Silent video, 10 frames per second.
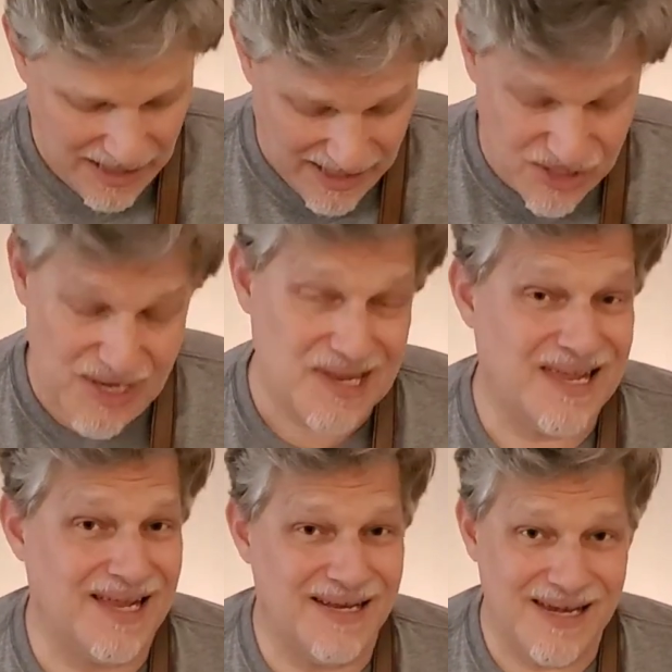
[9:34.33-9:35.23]
It just
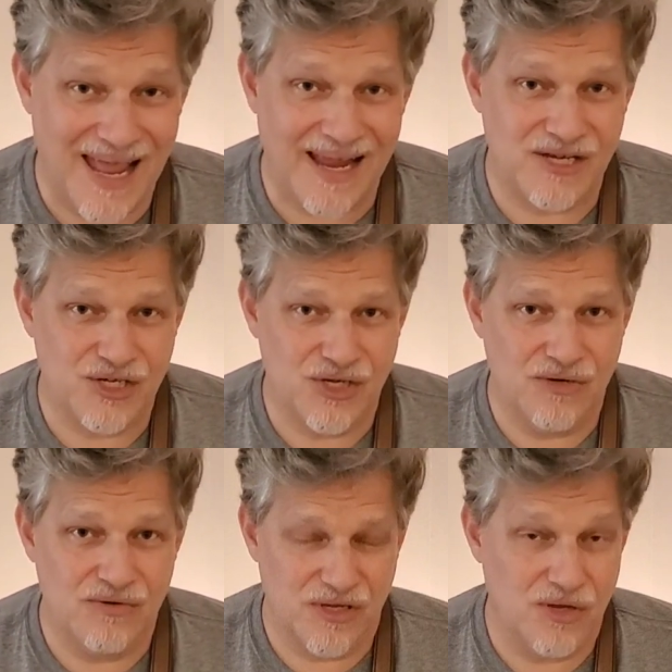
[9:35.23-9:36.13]
connects
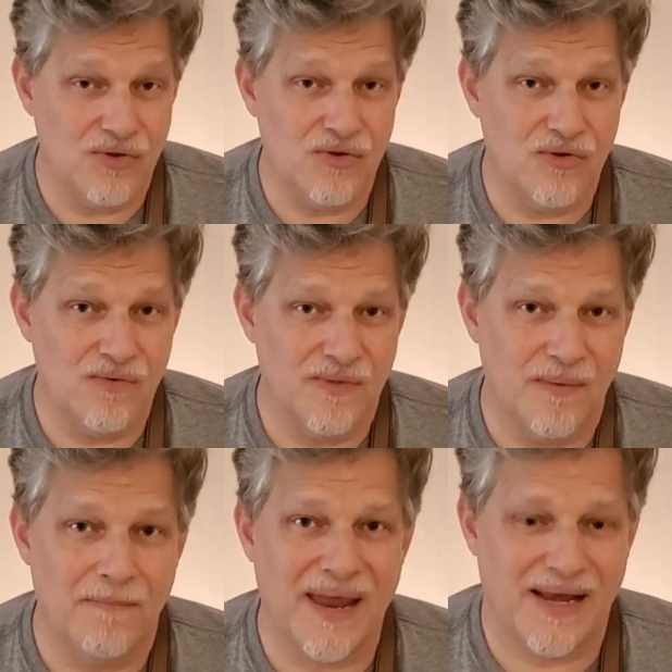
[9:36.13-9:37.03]
you to the
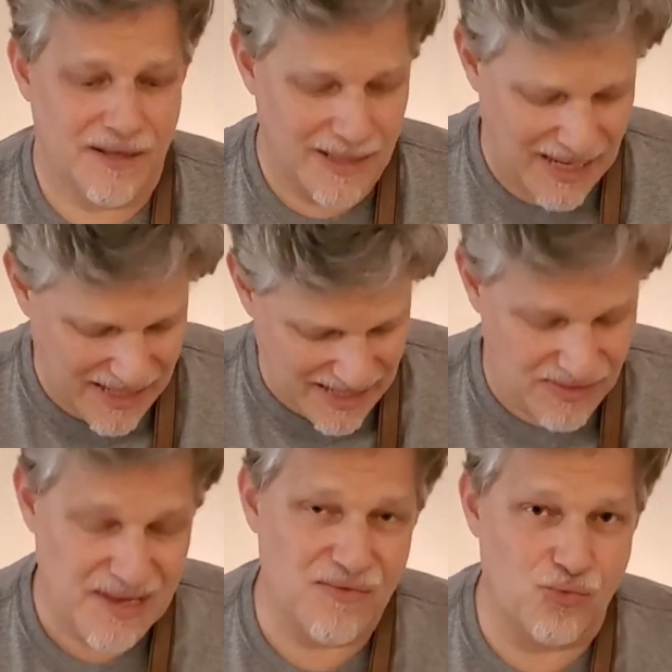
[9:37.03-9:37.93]
mandolin in
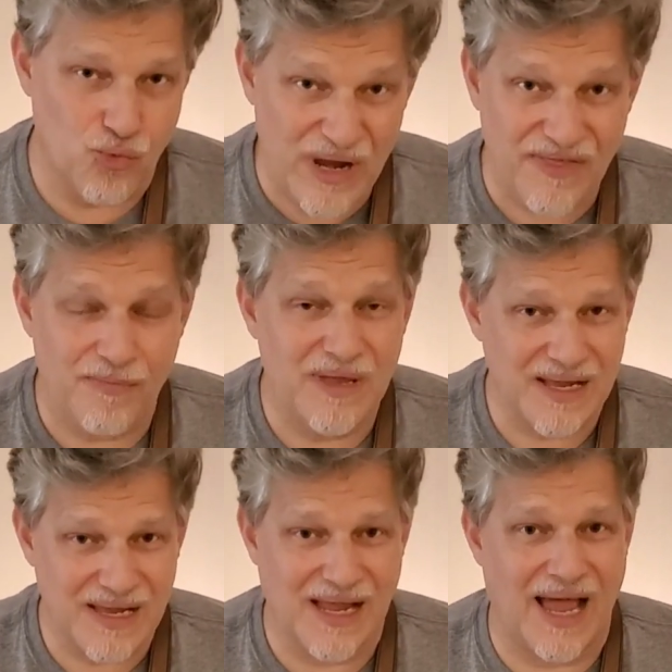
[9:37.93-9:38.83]
this
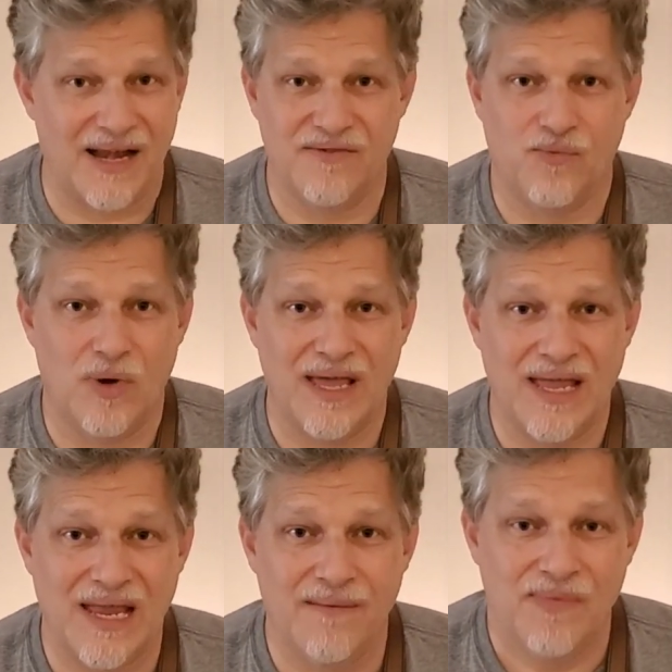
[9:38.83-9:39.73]
rhythmic kind of
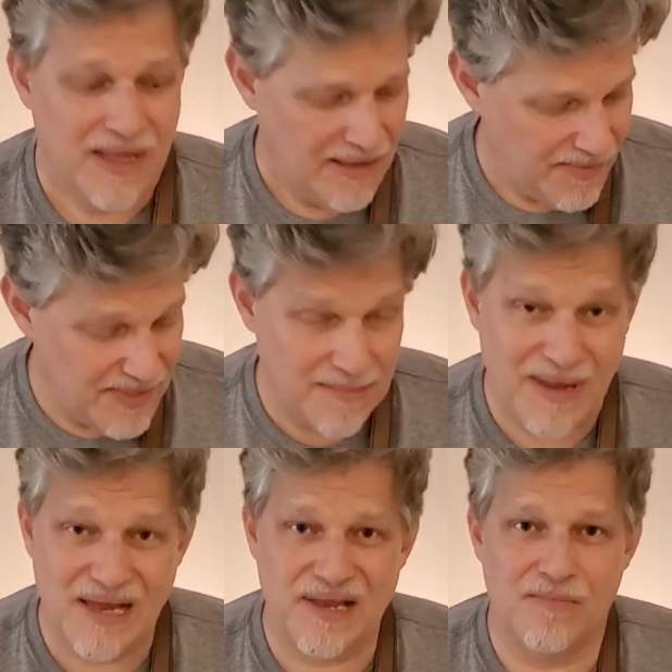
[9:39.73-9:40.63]
way that
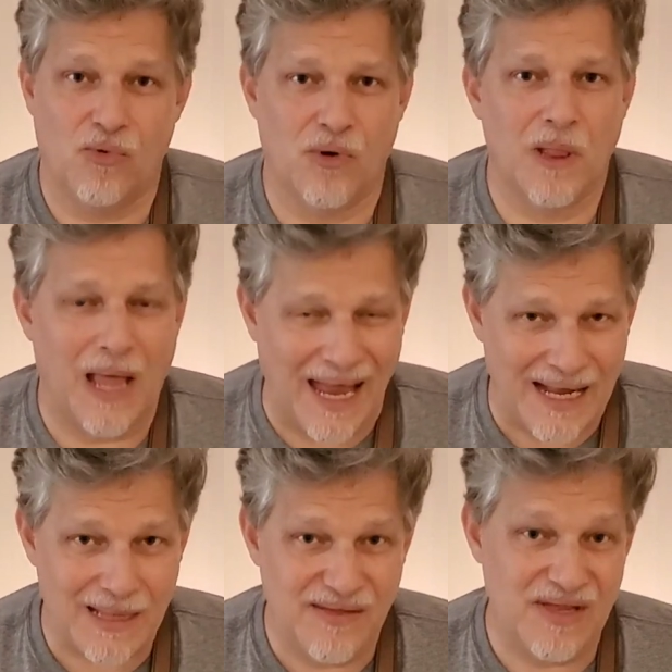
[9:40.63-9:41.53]
makes it more
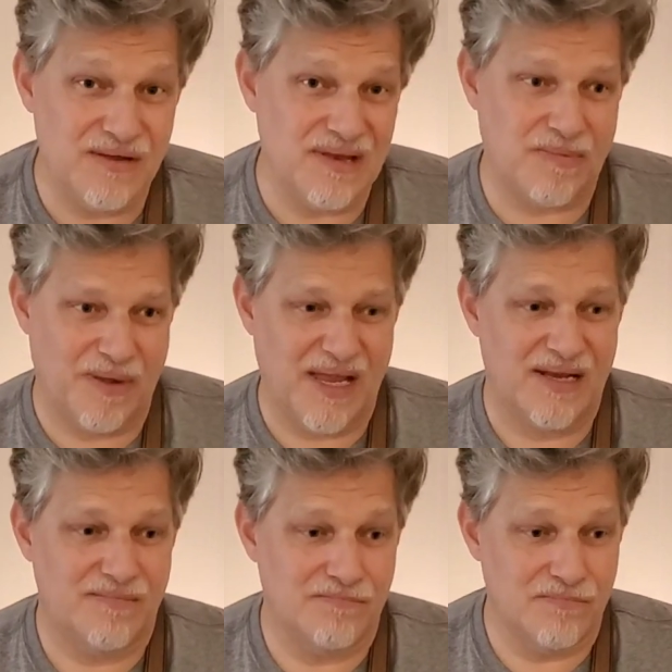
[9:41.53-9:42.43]
likely that you
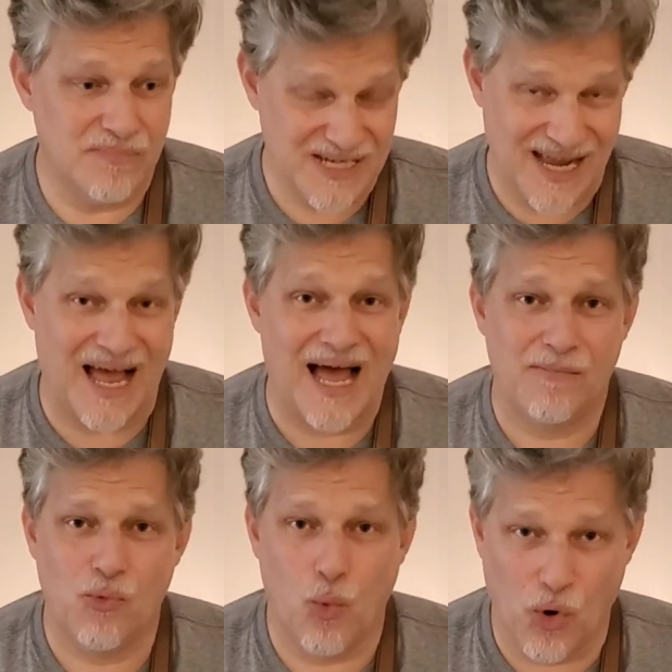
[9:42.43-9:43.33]
spend
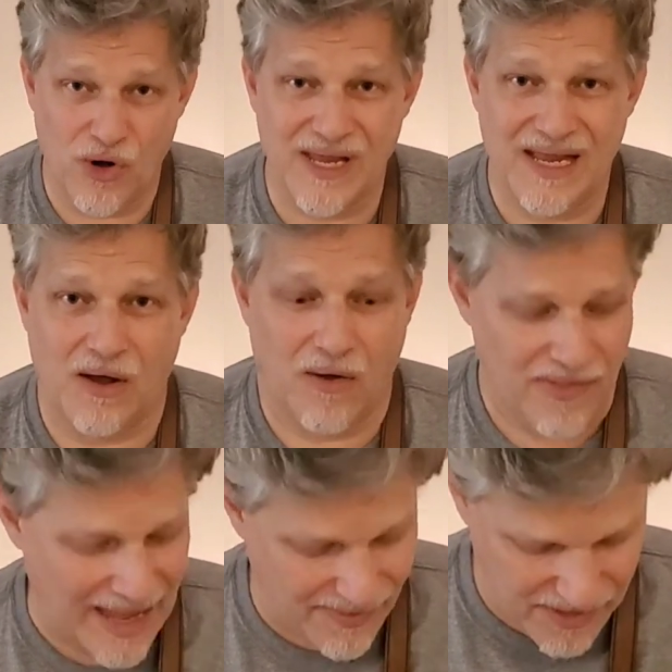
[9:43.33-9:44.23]
time working on
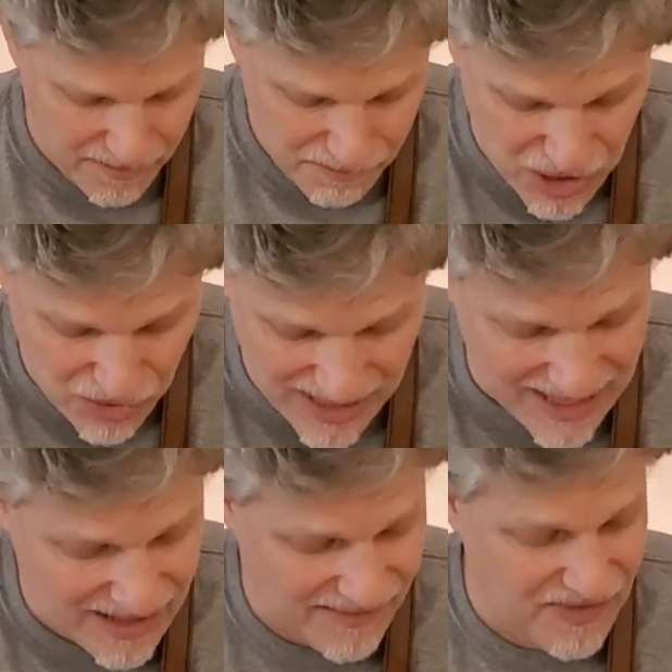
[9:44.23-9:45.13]
that. The
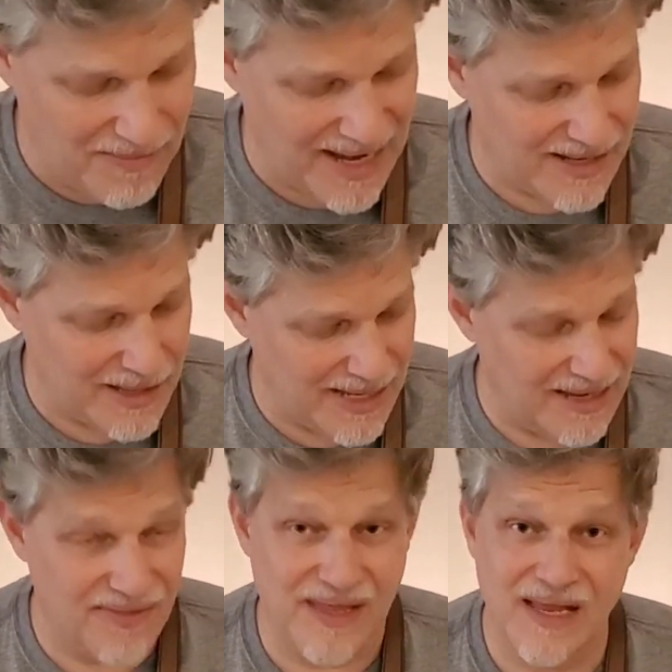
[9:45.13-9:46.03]
muting of the
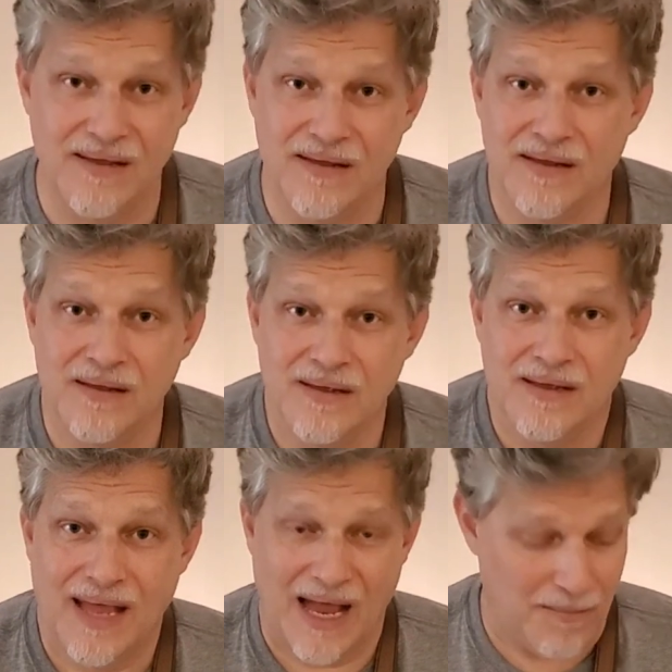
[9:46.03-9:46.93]
mandolin,
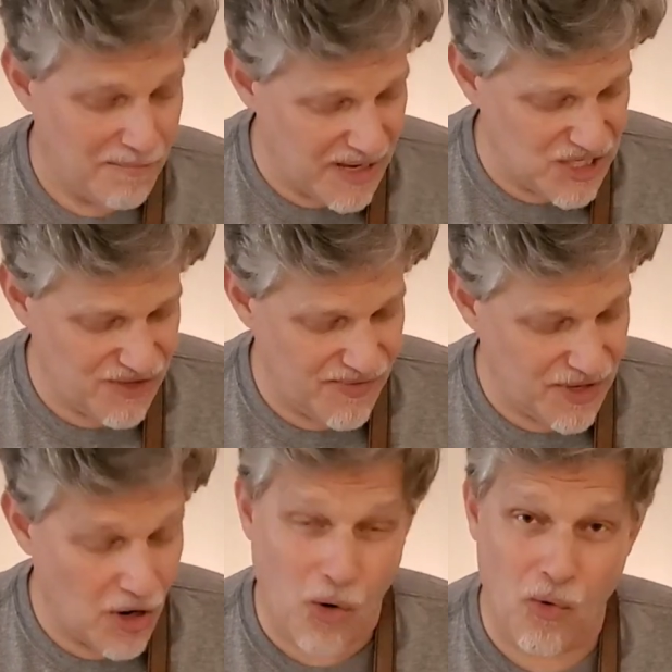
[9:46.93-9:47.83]
how much of the
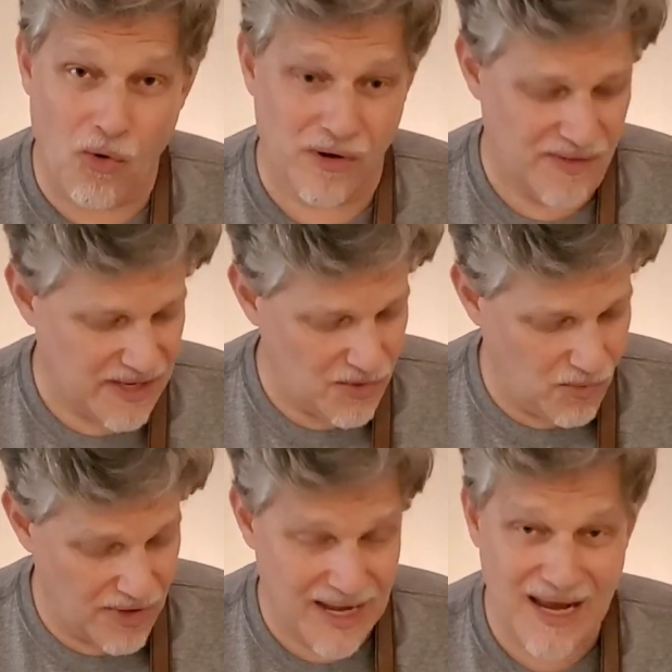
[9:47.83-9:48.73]
chord that you
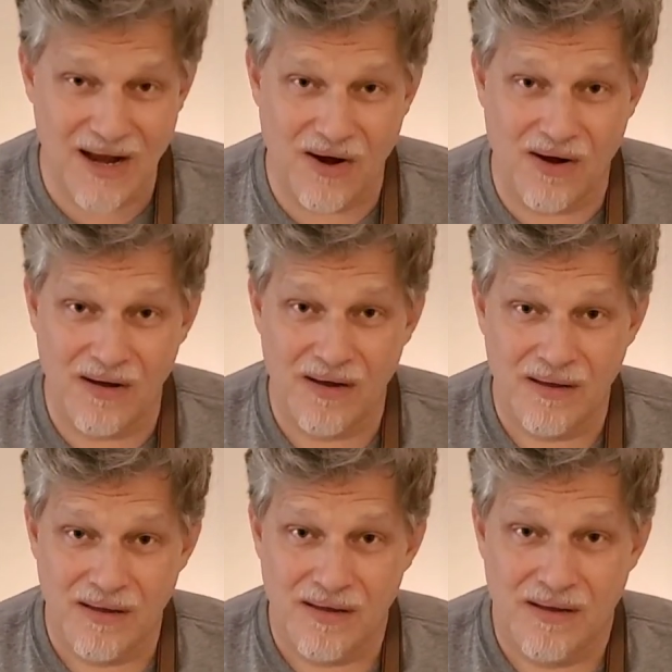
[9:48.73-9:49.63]
want to hear,
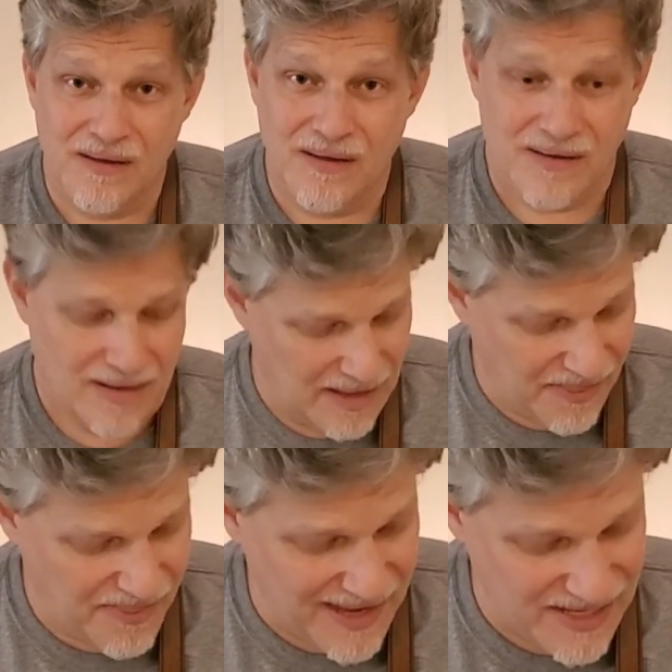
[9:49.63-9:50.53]
a
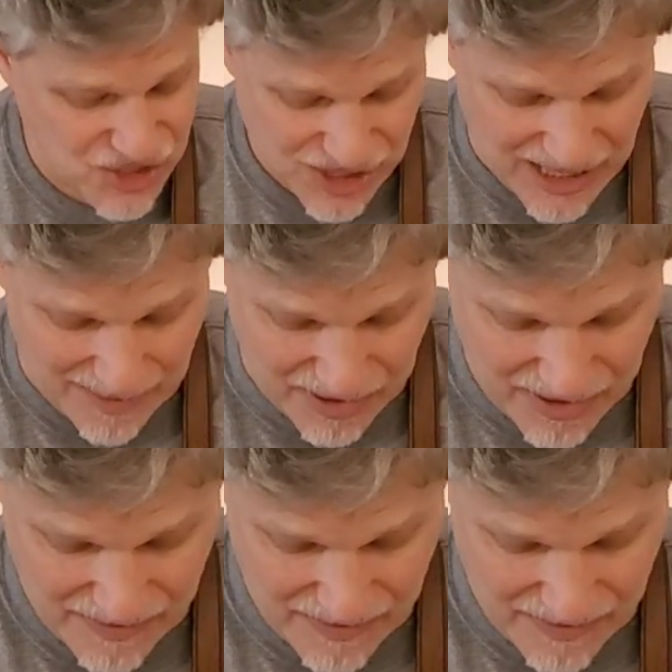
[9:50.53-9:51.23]
thick chop